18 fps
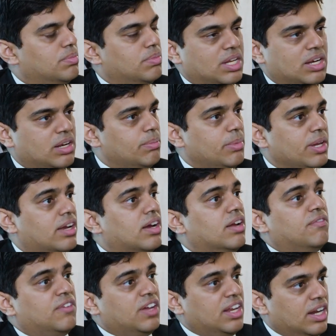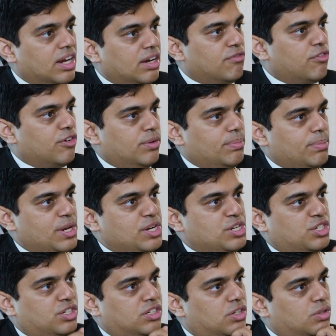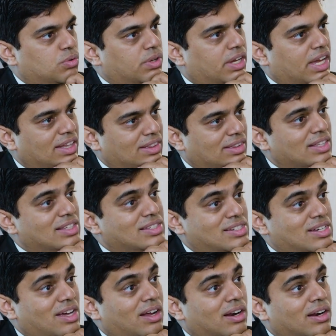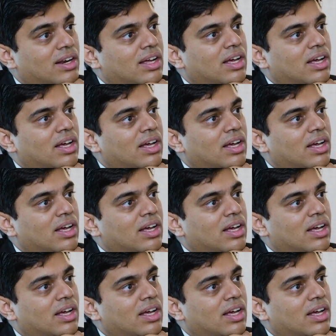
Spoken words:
it'll be convenient for the patient to get this done.